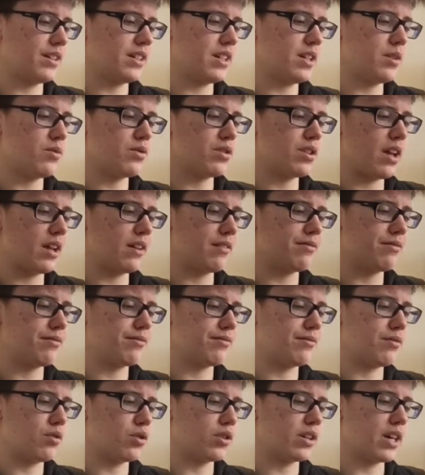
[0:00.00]
think it was like
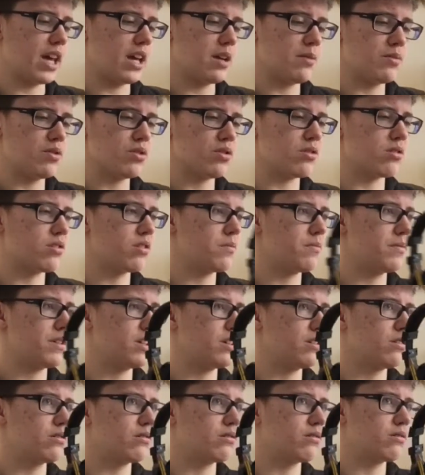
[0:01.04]
for gamers or
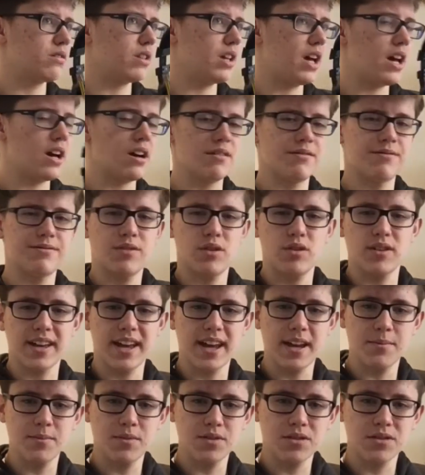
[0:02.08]
something. Yeah, for
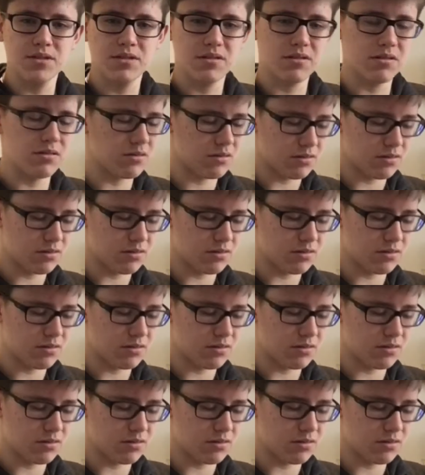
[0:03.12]
gamers,